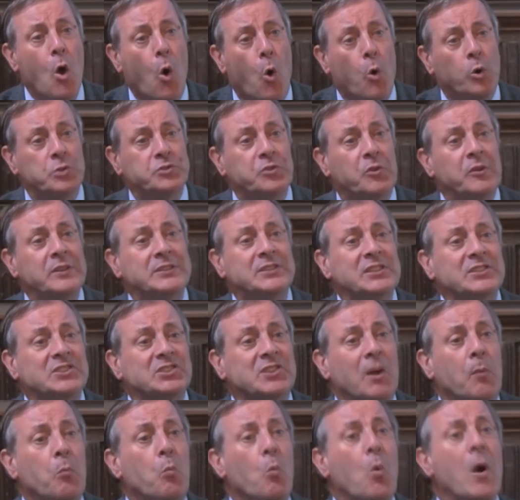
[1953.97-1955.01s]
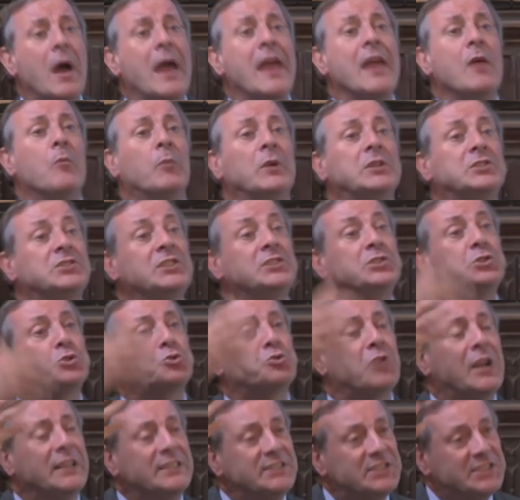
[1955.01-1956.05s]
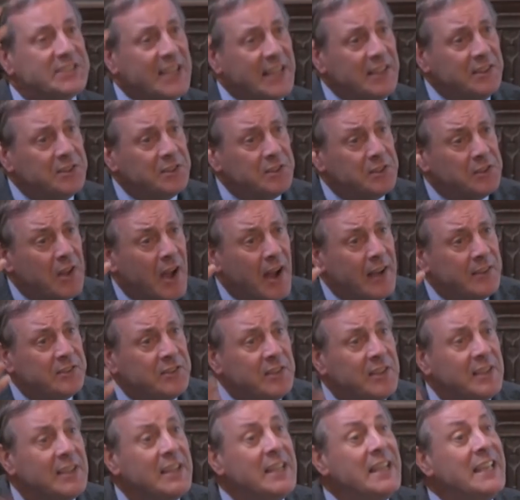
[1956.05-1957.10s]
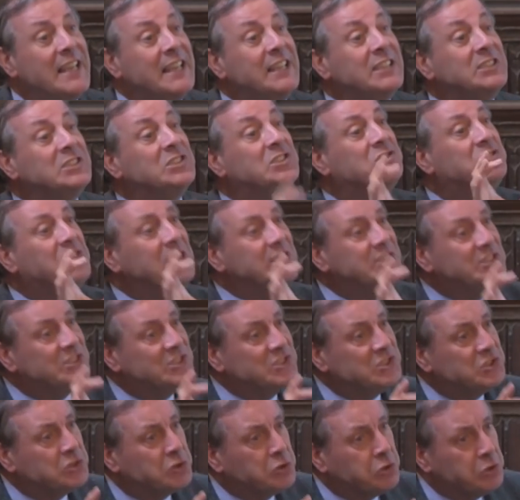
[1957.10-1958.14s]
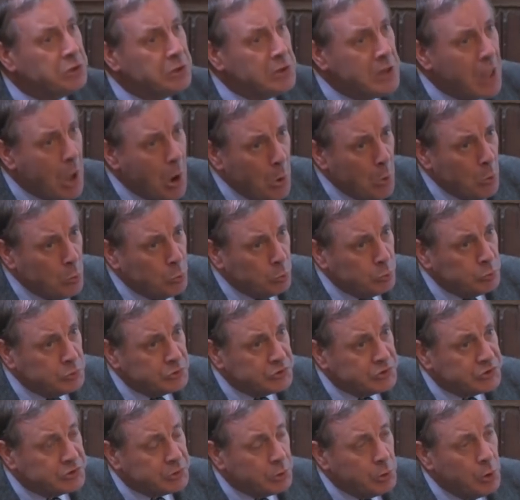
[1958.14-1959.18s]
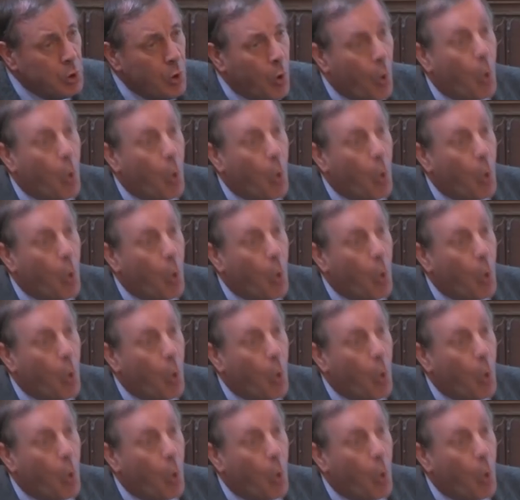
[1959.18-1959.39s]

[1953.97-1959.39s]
Or, or is there some way in which this transcendent idea is disclosed